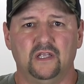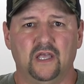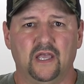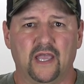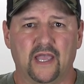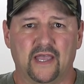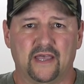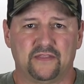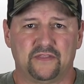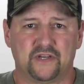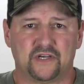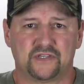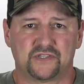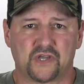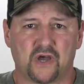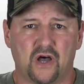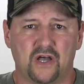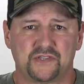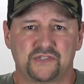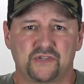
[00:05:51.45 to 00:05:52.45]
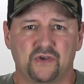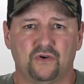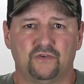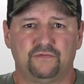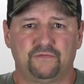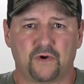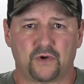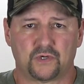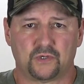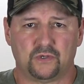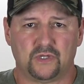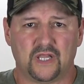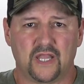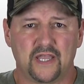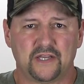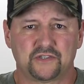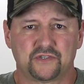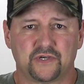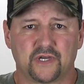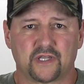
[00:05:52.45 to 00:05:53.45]
And there's also
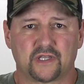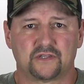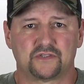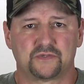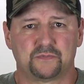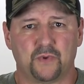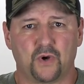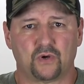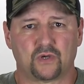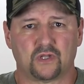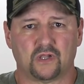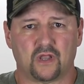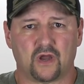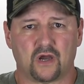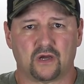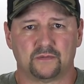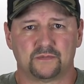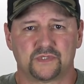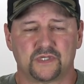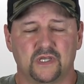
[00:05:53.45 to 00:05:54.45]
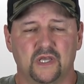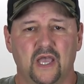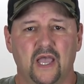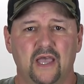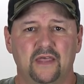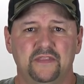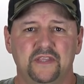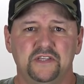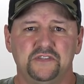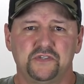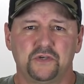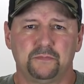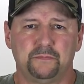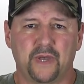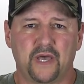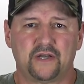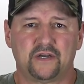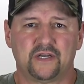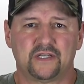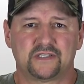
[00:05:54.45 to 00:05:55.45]
photoelectric smoke alarms, and these are
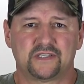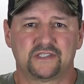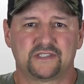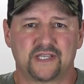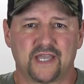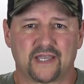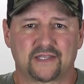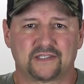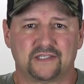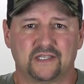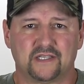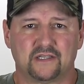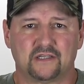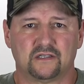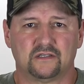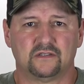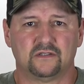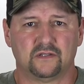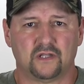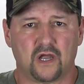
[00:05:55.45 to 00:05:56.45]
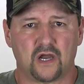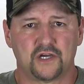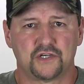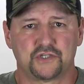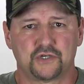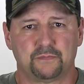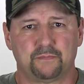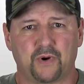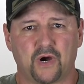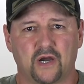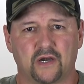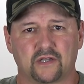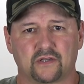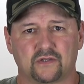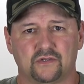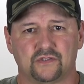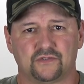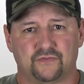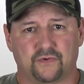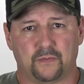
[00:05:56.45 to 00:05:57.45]
better at detecting larger
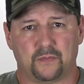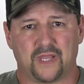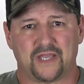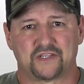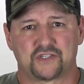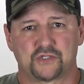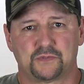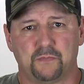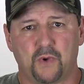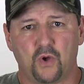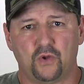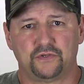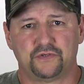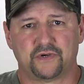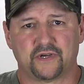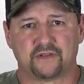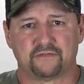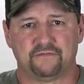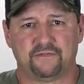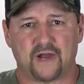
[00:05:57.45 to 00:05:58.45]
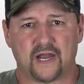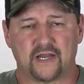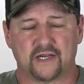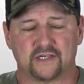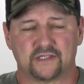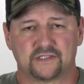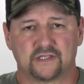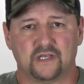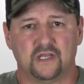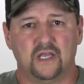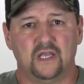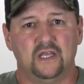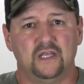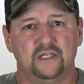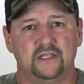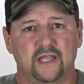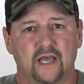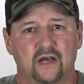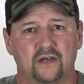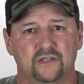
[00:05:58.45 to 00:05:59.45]
particles from like smoldering fires.
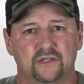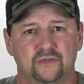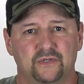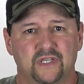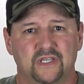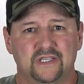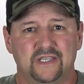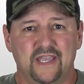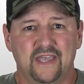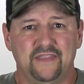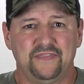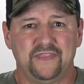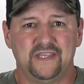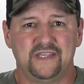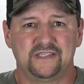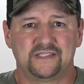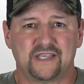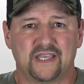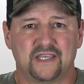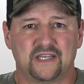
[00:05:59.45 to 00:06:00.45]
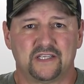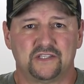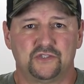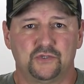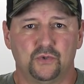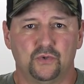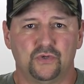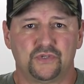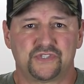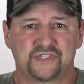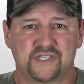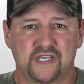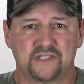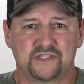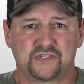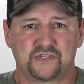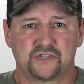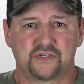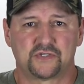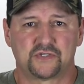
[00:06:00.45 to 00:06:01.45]
Now you can get these in a dual sensor